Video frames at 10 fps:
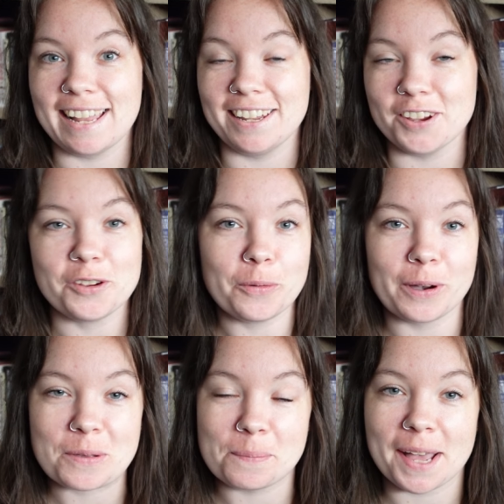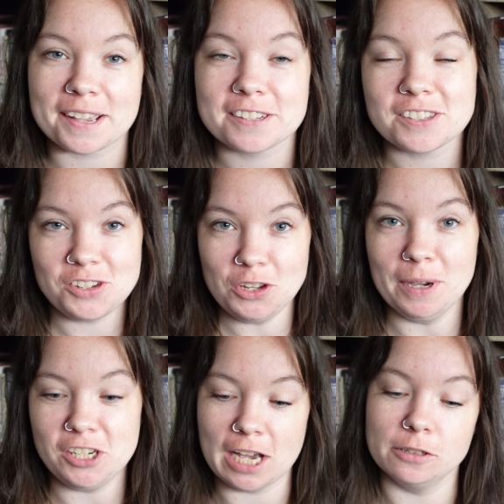Hello, welcome back to
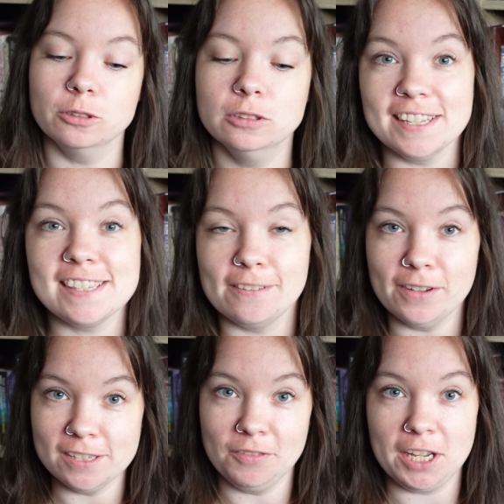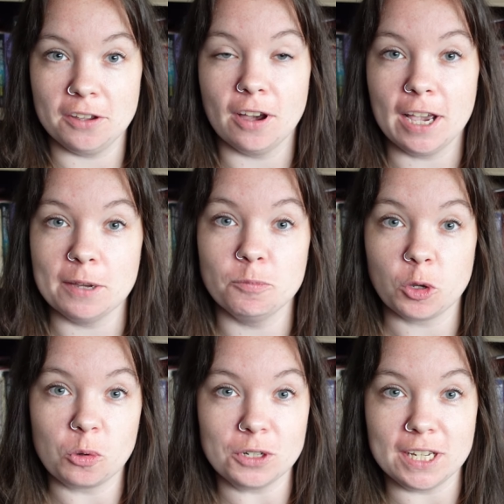my channel. This is the first video that I am
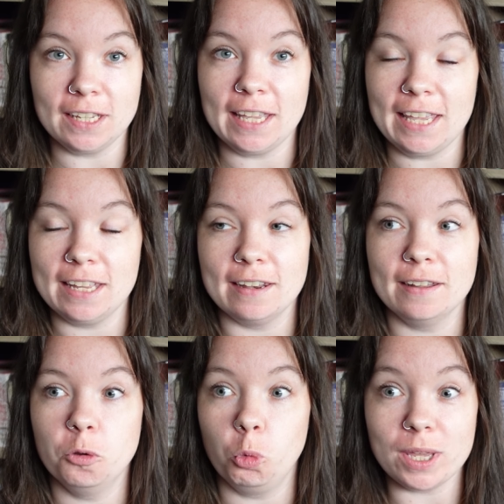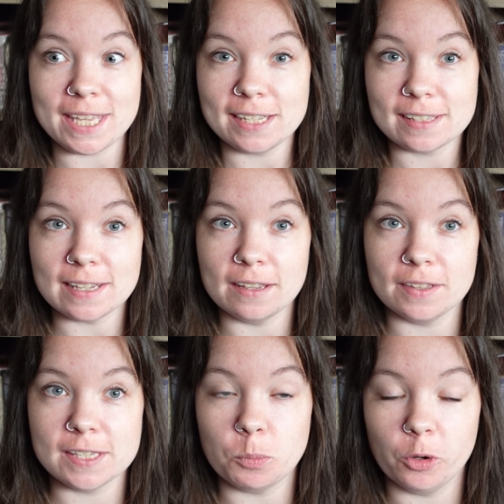recording in weeks at
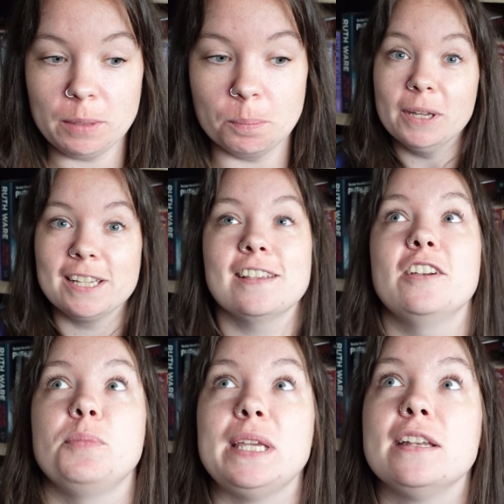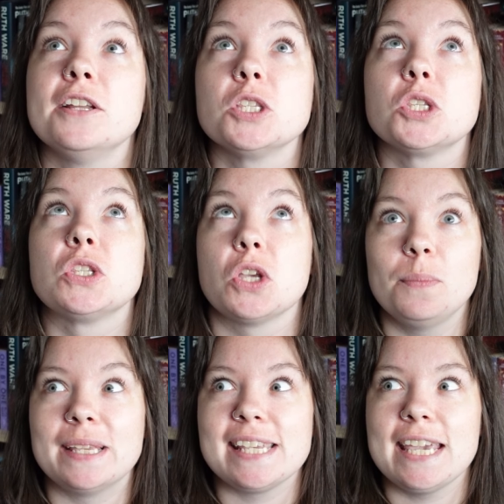this point because I have been so
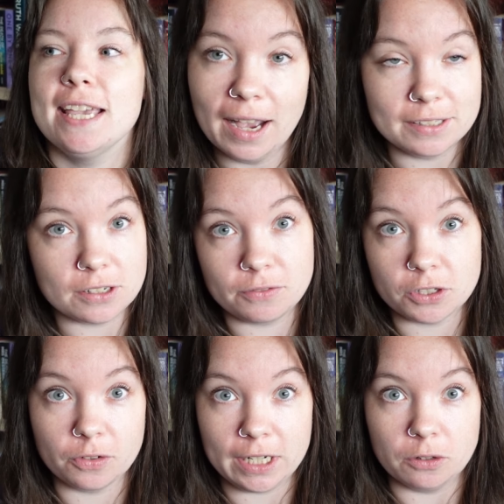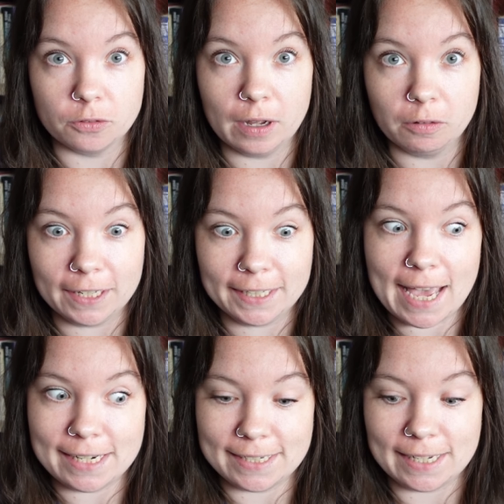busy and I've just really not felt like
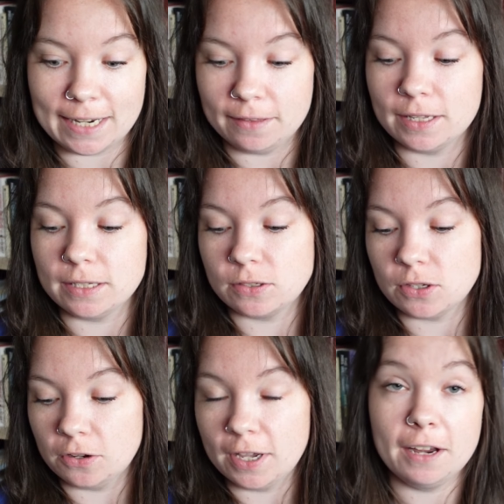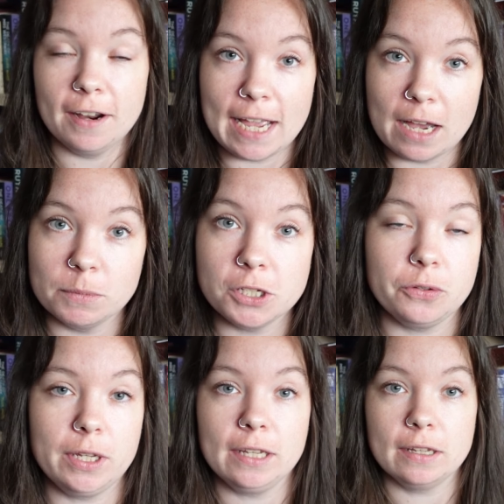editing anything. So here I am
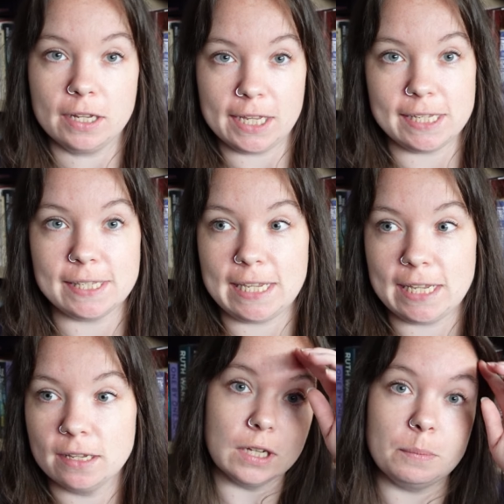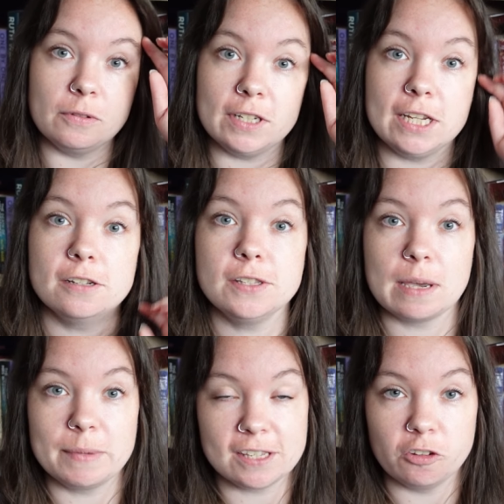doing an easy type of video to
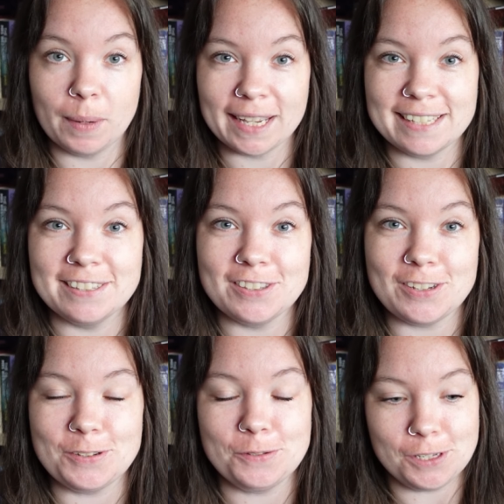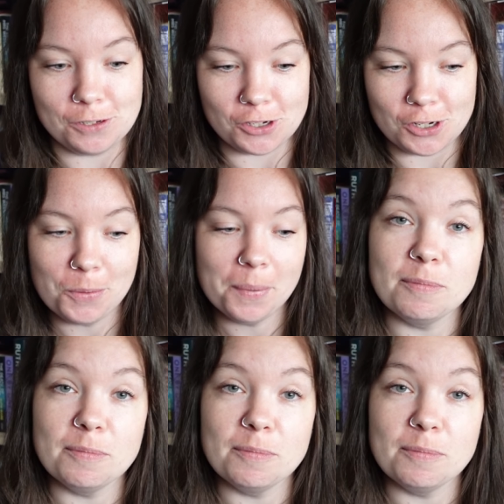get myself back into YouTube.